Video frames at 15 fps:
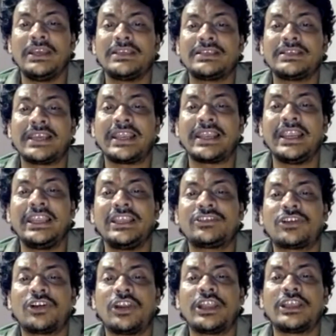Second is
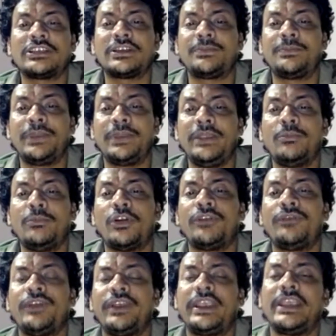called as a
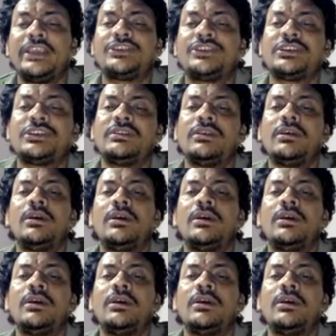pre-modification.